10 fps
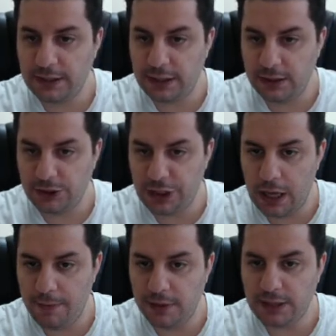skill
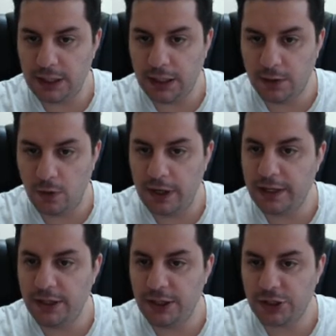champions ignore an
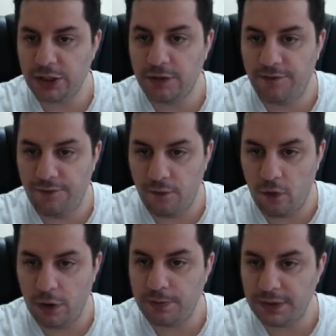additional
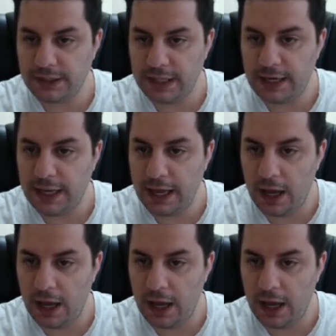4%